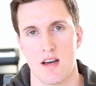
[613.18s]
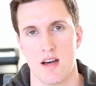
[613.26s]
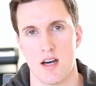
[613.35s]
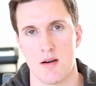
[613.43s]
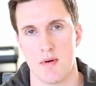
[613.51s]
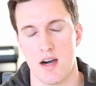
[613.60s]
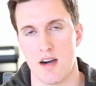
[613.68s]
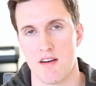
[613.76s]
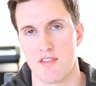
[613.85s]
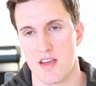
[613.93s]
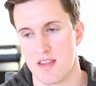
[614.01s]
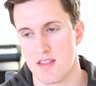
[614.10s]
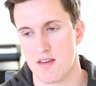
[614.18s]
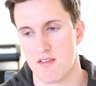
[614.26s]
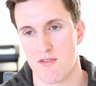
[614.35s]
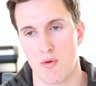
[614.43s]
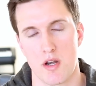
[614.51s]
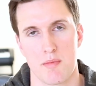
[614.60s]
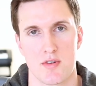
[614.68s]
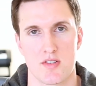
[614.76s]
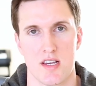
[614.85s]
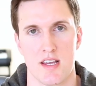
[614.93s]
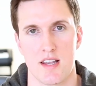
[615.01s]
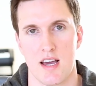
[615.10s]
of, and the
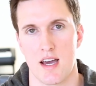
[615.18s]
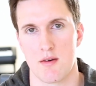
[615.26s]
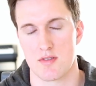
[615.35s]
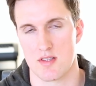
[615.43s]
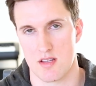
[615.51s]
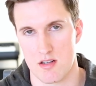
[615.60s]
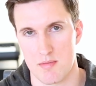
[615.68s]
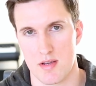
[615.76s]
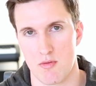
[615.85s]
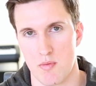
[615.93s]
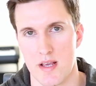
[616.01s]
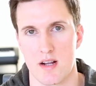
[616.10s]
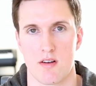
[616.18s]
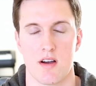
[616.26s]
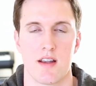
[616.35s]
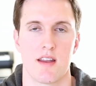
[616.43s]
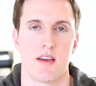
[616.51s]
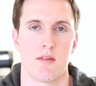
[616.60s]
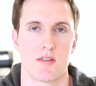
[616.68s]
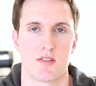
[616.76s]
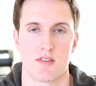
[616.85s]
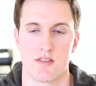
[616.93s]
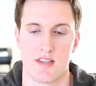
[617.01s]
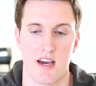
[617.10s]
40% I was a little bit weaker on. It
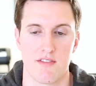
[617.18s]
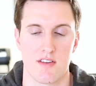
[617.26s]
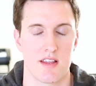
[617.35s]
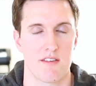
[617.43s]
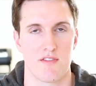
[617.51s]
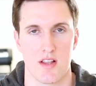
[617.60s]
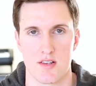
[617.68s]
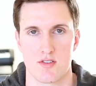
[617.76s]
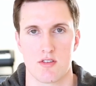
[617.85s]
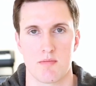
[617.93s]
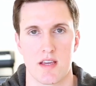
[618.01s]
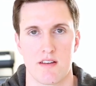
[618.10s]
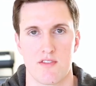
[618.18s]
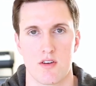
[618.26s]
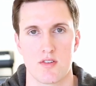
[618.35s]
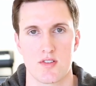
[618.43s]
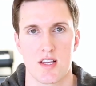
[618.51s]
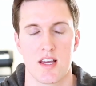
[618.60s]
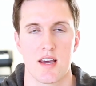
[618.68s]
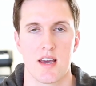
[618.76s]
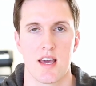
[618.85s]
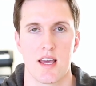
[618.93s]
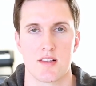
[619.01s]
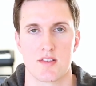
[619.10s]
was definitely flustered me at first.
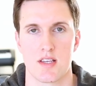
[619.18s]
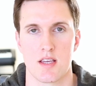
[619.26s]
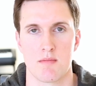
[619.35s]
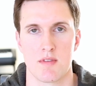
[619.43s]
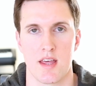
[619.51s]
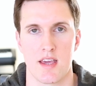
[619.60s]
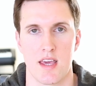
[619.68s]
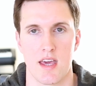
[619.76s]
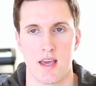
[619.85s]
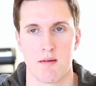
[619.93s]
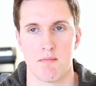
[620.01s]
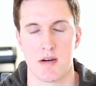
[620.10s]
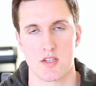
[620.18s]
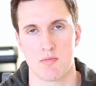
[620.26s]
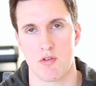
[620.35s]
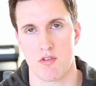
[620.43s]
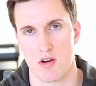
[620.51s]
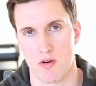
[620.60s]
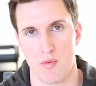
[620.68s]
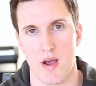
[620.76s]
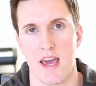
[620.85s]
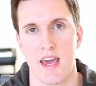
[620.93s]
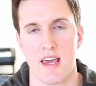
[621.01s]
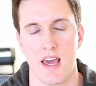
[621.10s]
It seemed like a much more
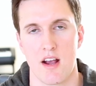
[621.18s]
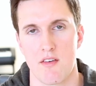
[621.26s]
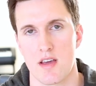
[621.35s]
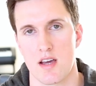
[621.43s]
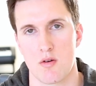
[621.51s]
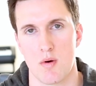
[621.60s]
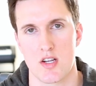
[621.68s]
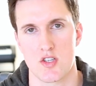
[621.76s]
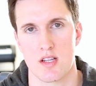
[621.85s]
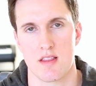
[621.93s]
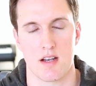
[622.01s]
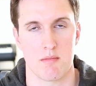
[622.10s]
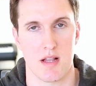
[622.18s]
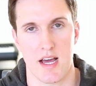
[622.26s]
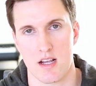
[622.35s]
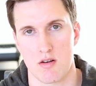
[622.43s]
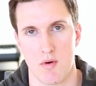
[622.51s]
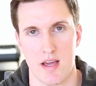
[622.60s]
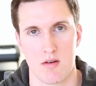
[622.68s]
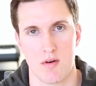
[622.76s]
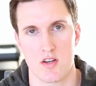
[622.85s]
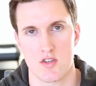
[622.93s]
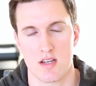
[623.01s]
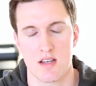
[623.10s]
gray area question than a black and white
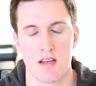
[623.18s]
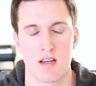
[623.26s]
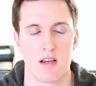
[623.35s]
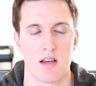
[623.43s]
question,